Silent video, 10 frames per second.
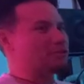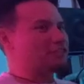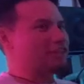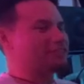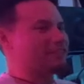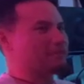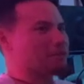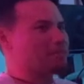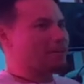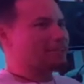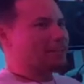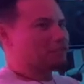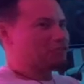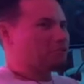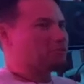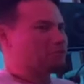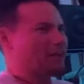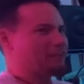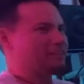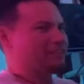to change the name of the podcast to
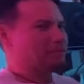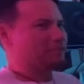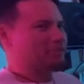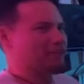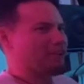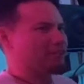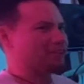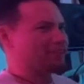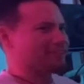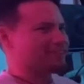Diving Deep in the Shallow End